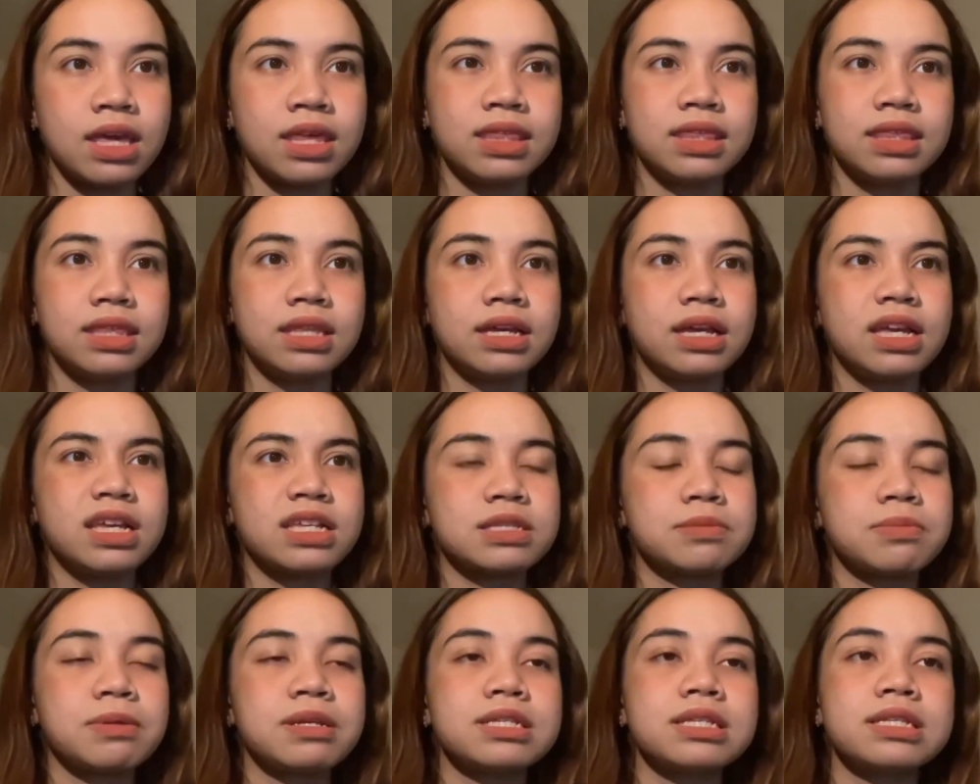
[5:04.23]
The
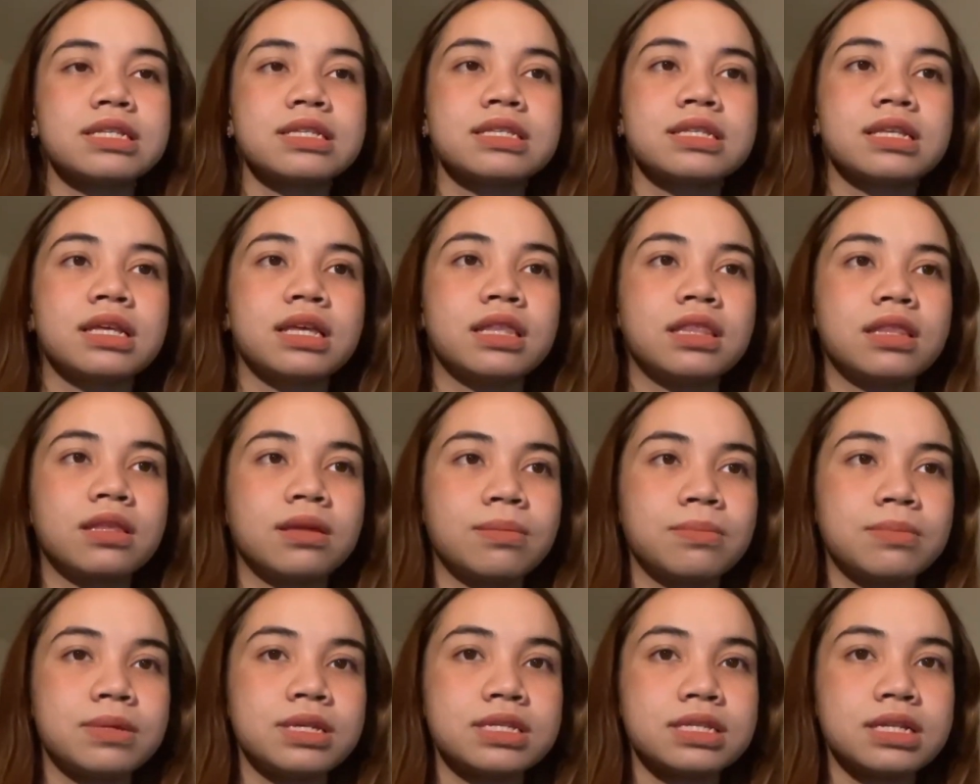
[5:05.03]
expenses in the
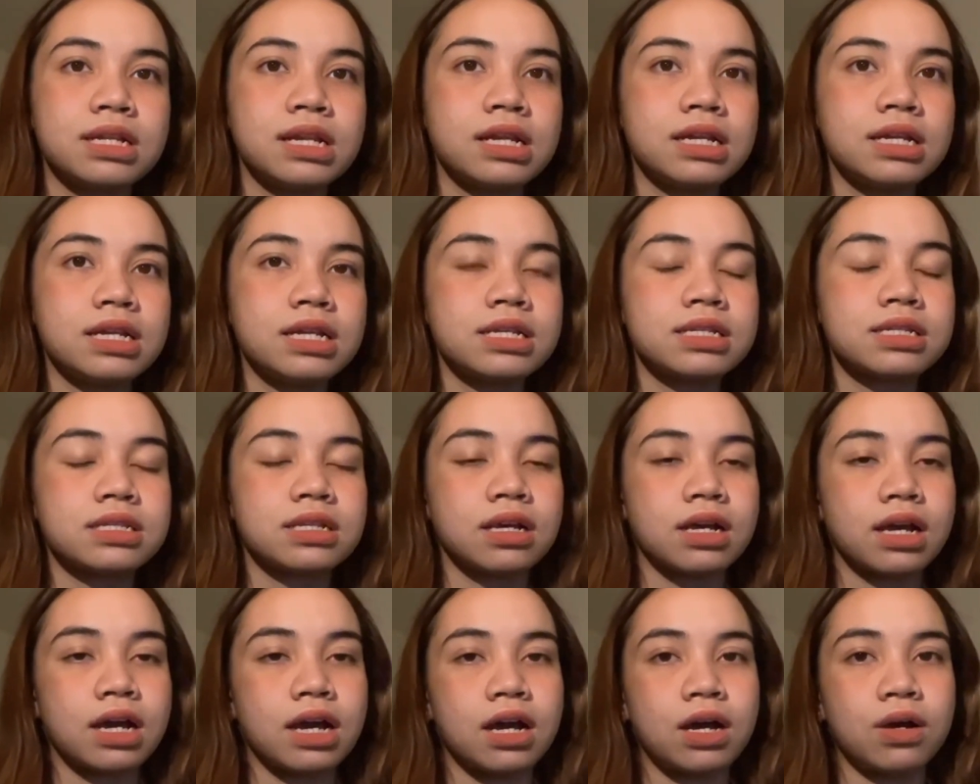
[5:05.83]
miscellaneous
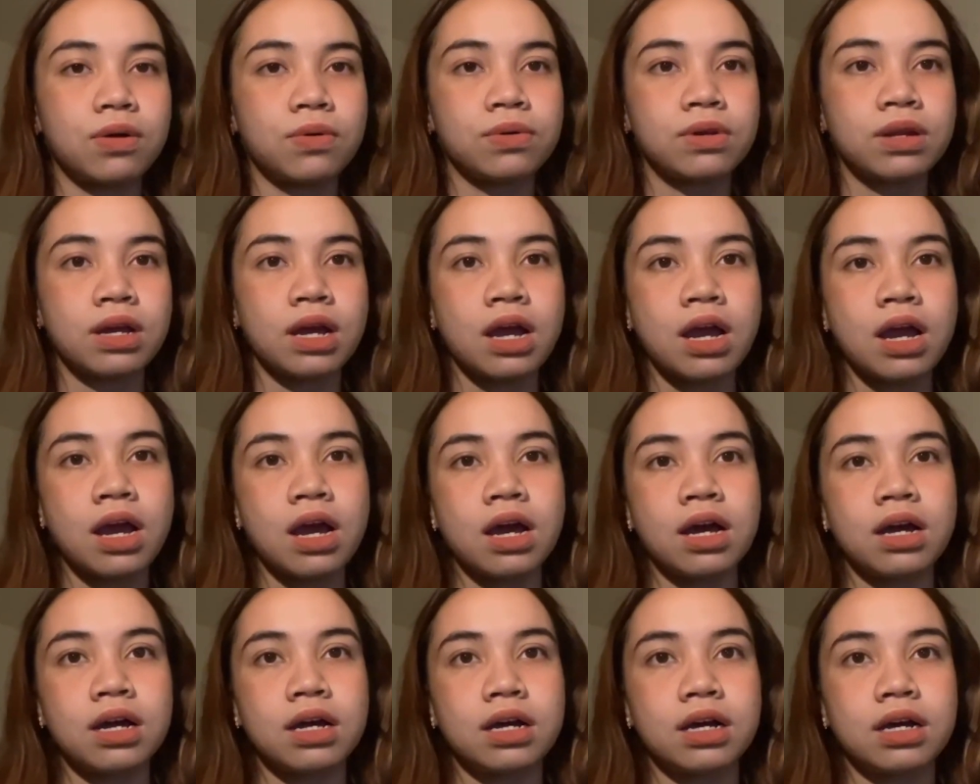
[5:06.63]
account
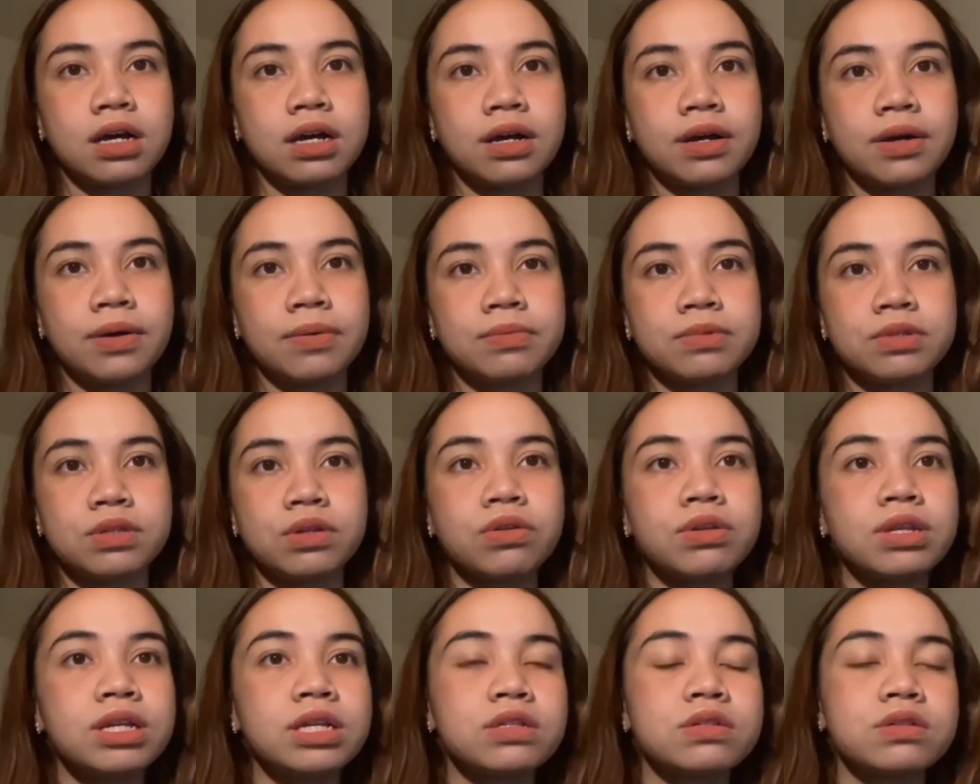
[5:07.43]

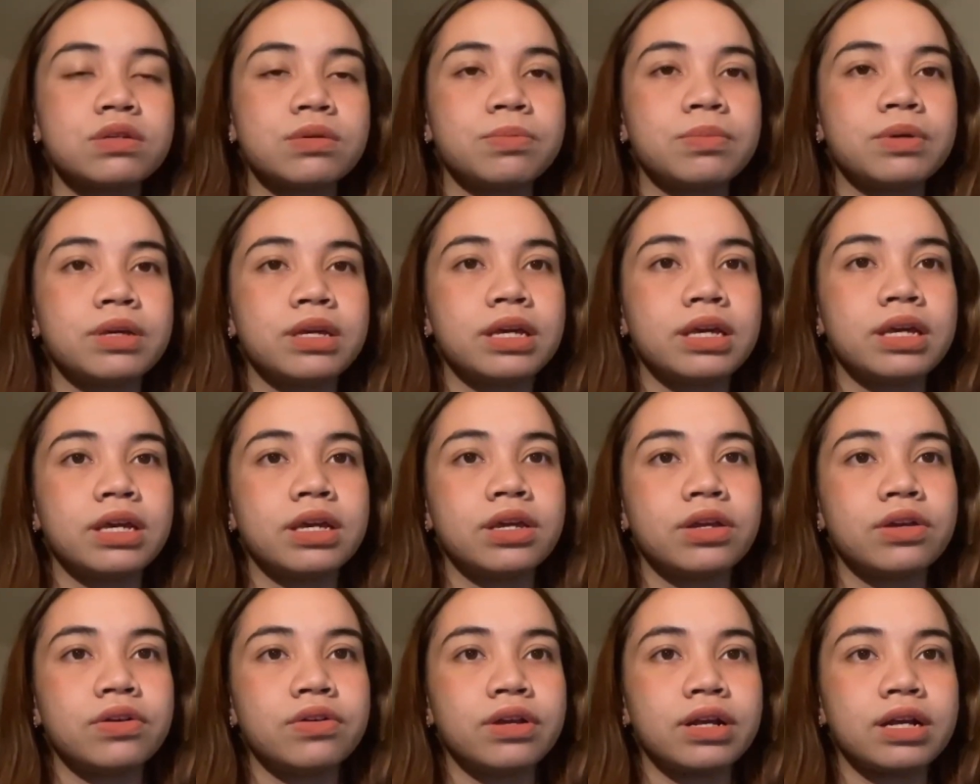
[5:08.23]
don't need to
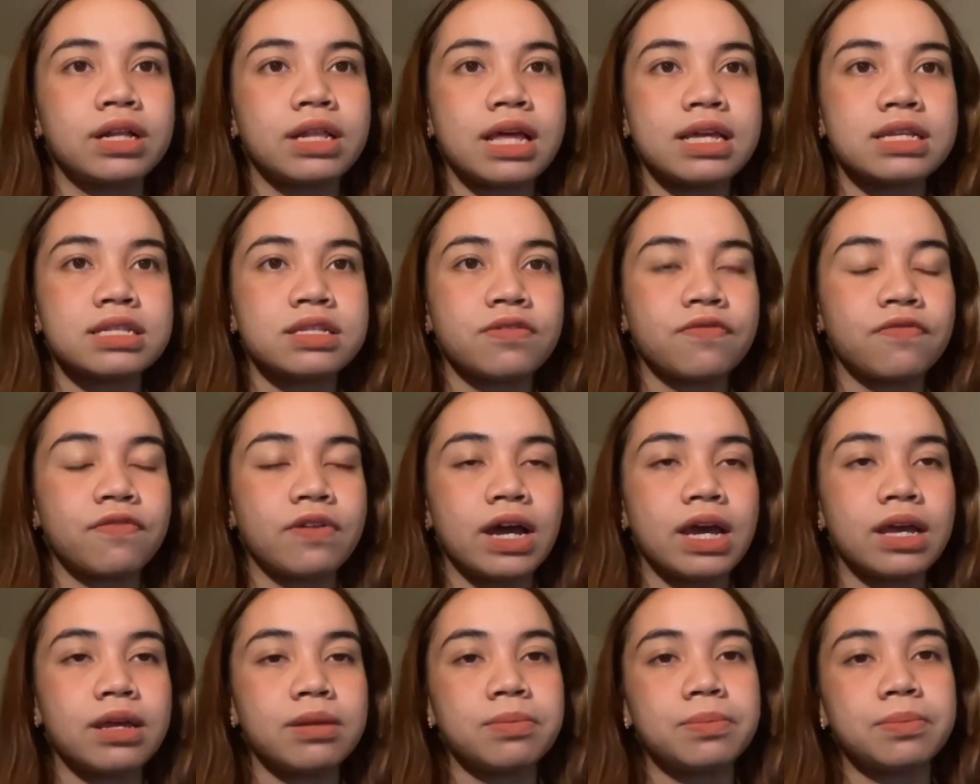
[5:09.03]
be
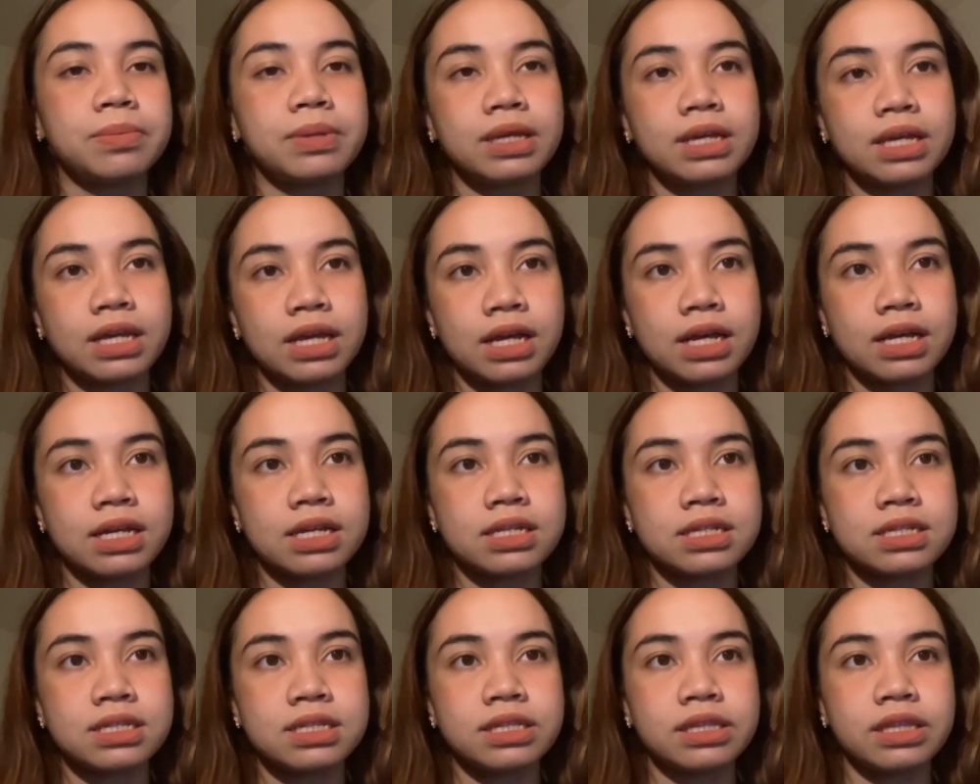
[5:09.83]
reclassified
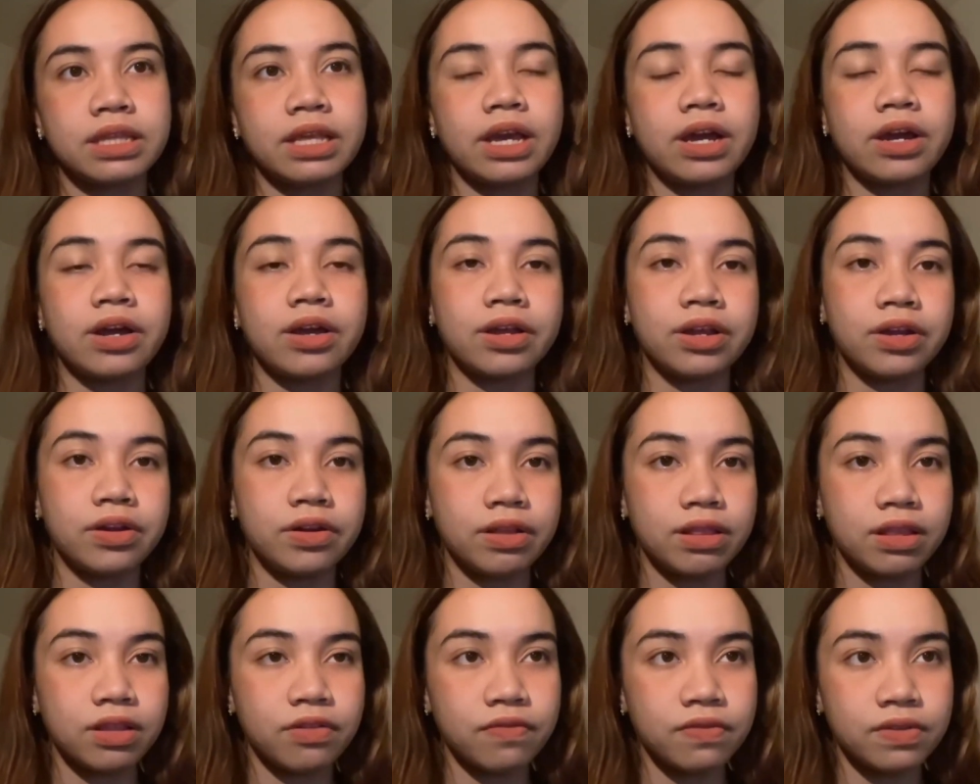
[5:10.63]
because they are
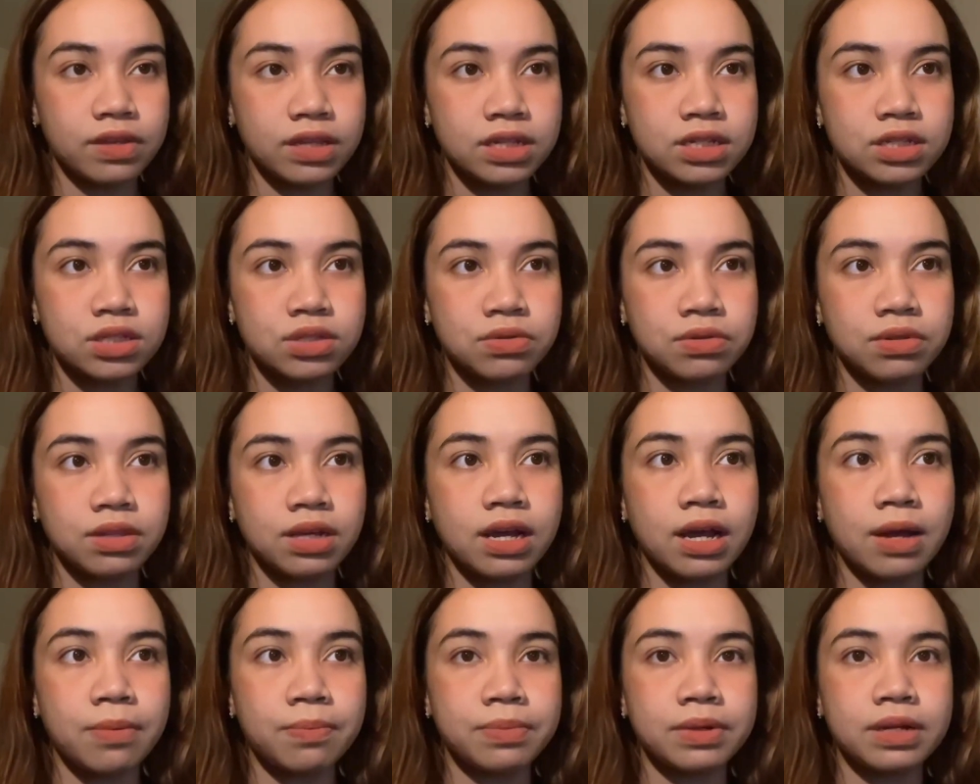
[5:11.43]
irrelevant to the
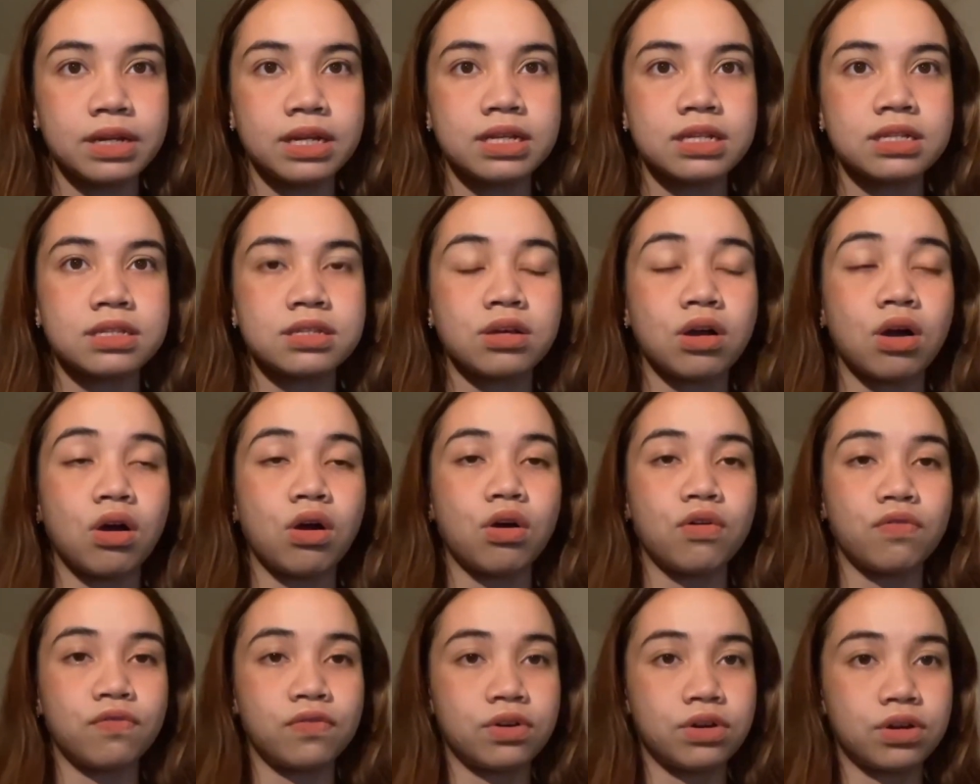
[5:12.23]
company's
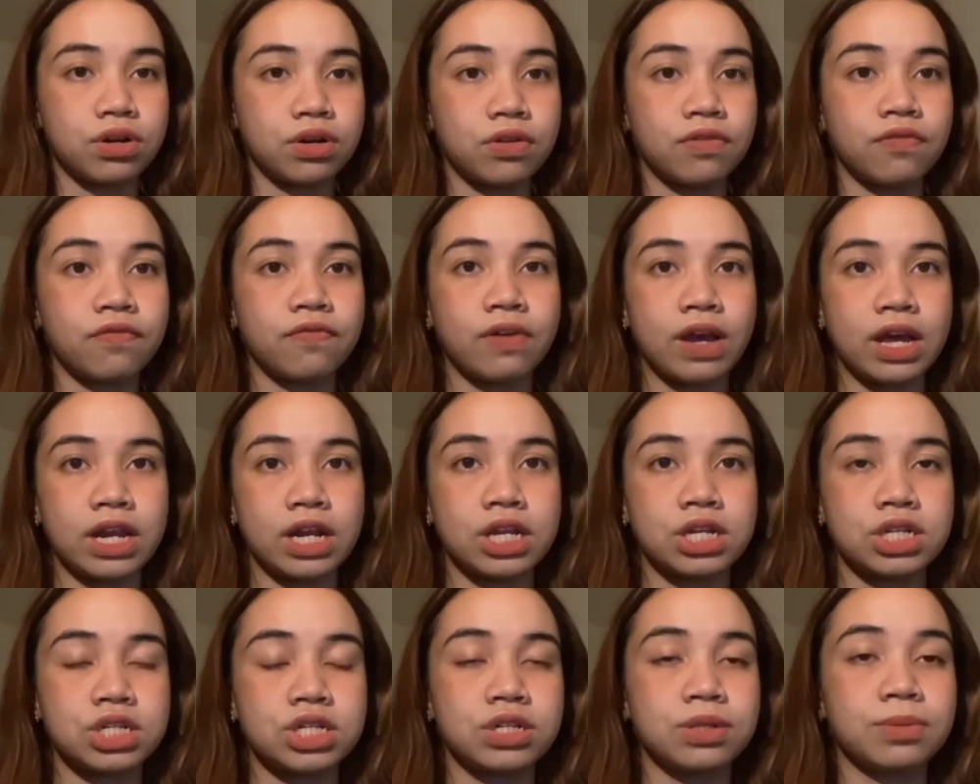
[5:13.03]
overall
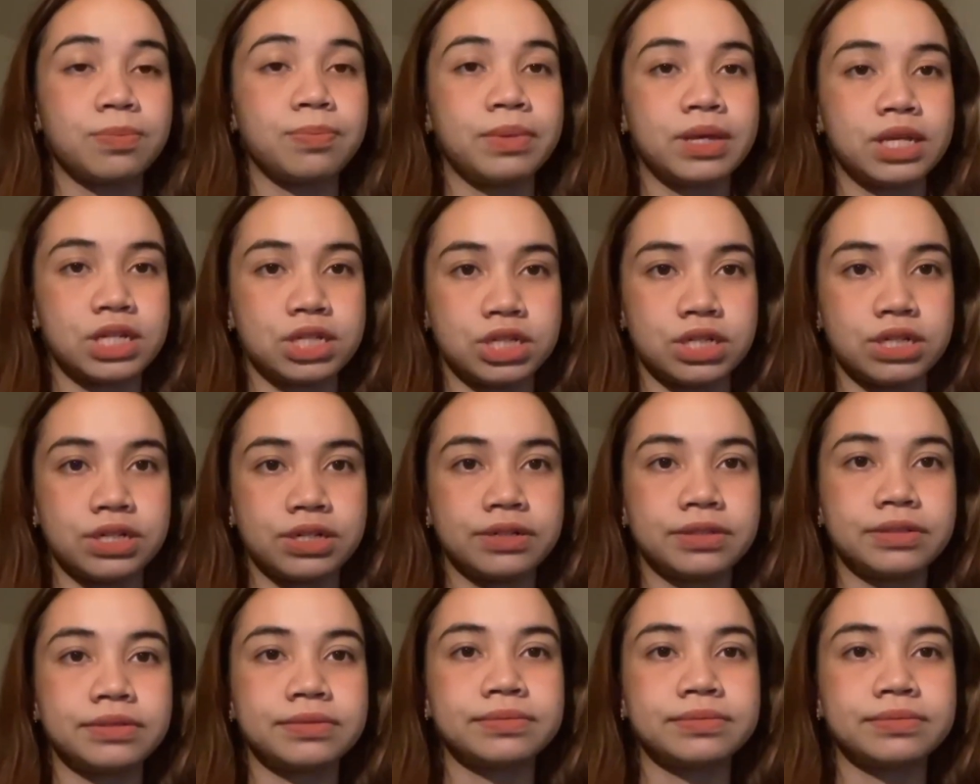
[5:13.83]
financial picture.